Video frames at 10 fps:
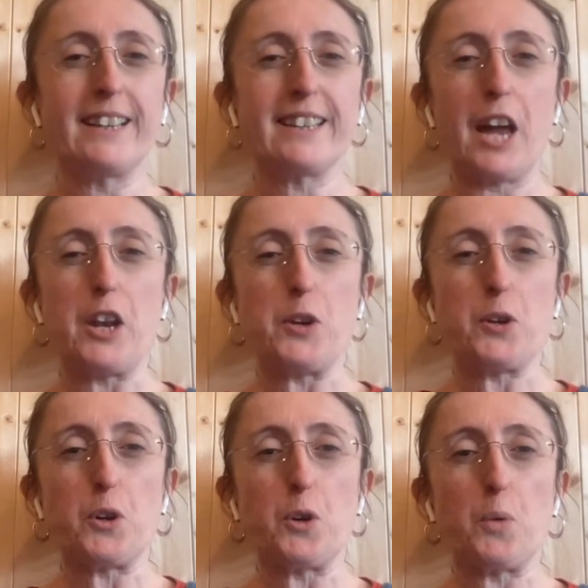then you
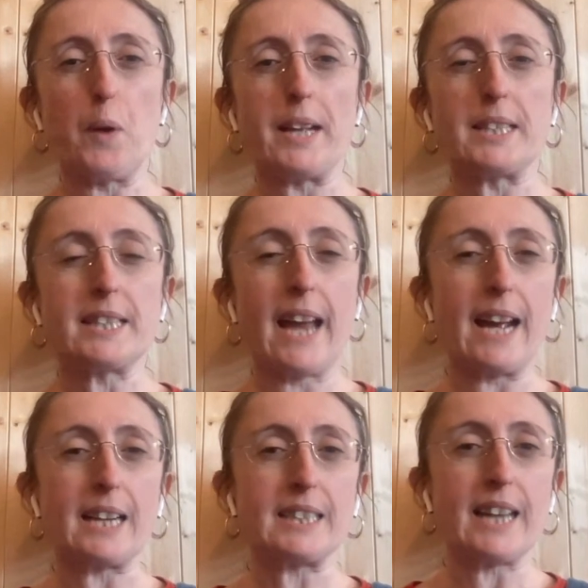can always
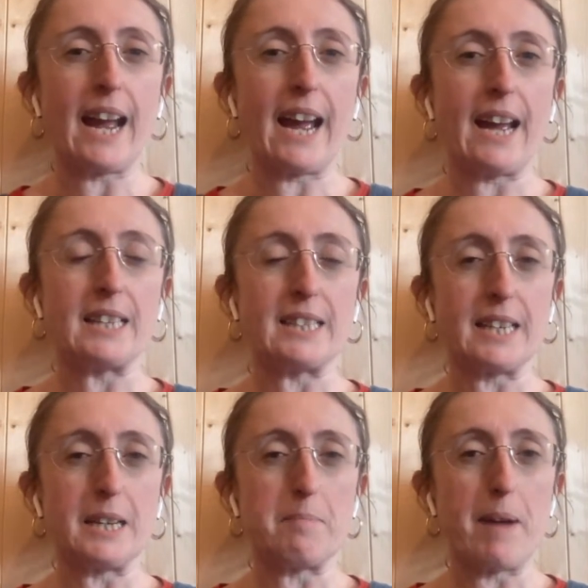text and
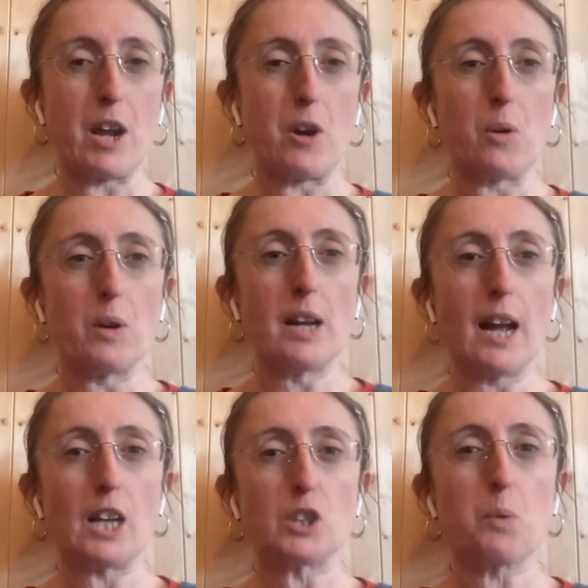email
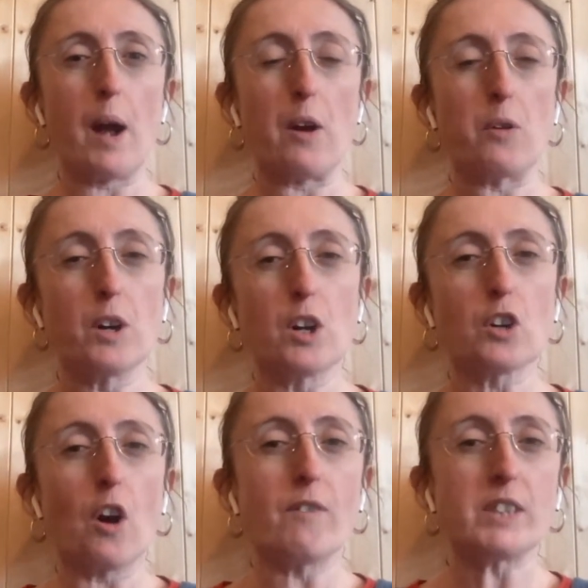as well.
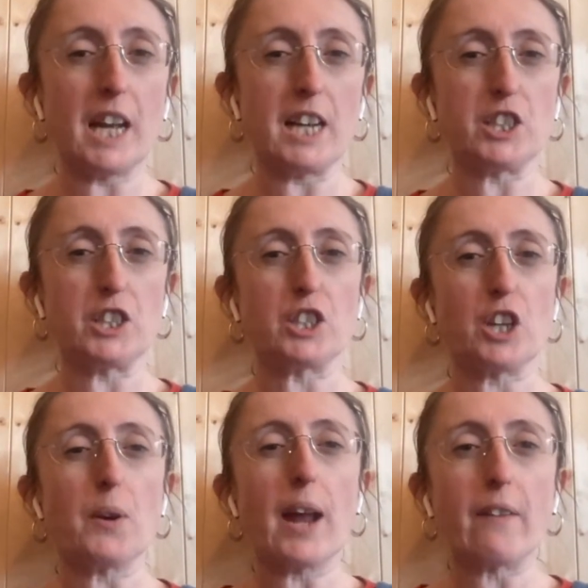Conversations
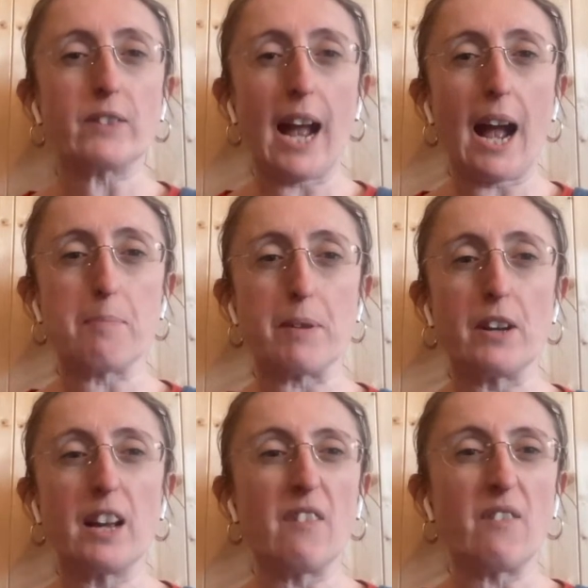don't have to happen
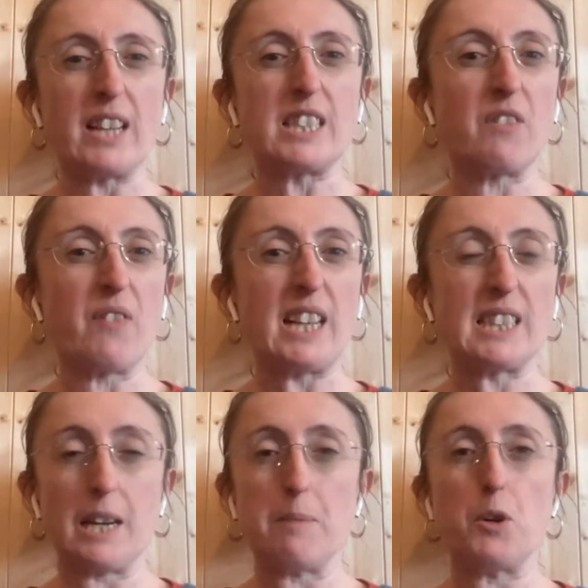face to
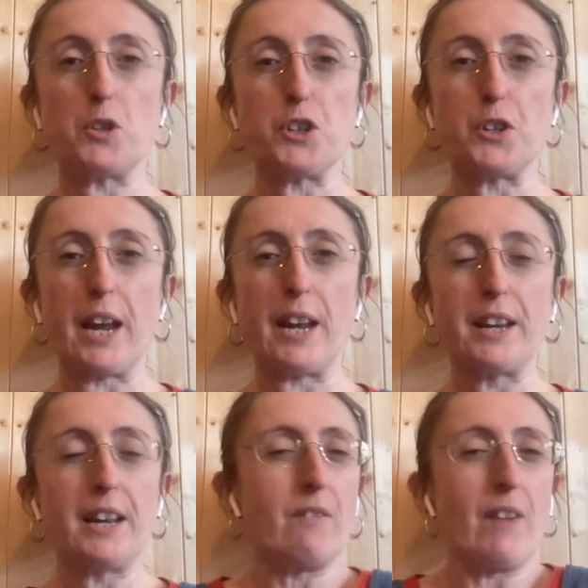face anymore, do they?
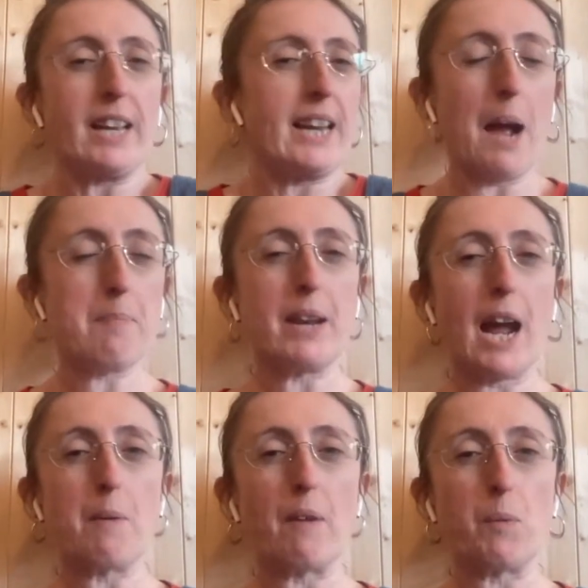They can happen
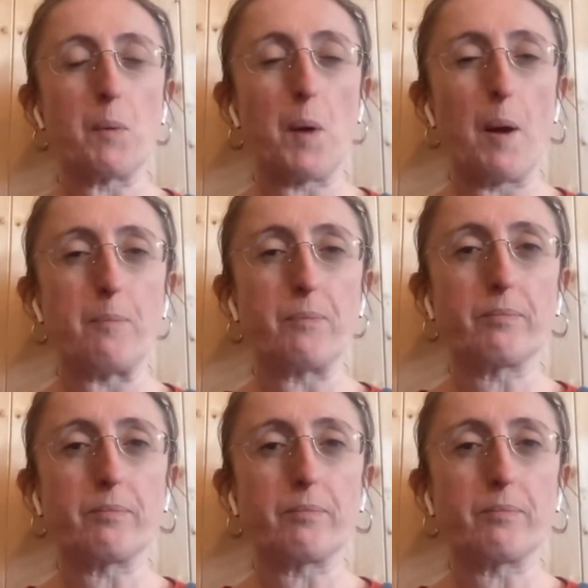however we want.